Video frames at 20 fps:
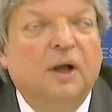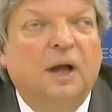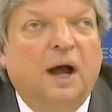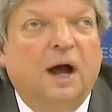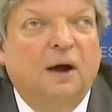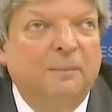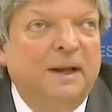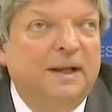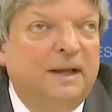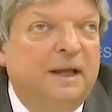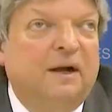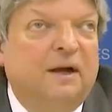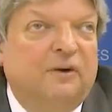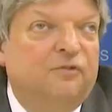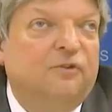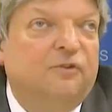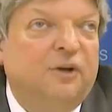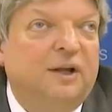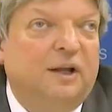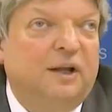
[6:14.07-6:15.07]
how many
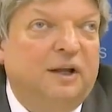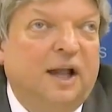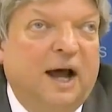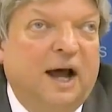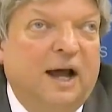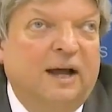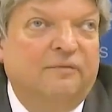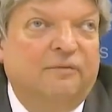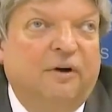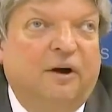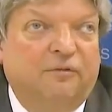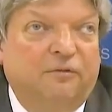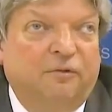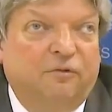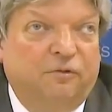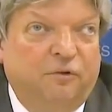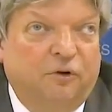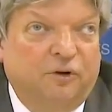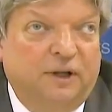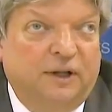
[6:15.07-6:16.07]
are still alive
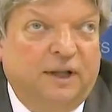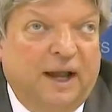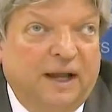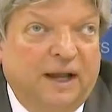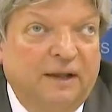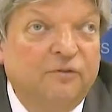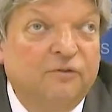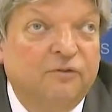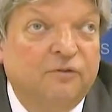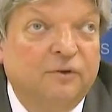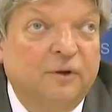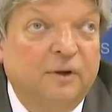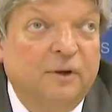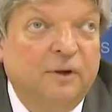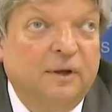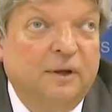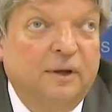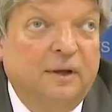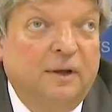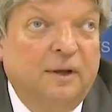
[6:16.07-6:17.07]
after 30 days?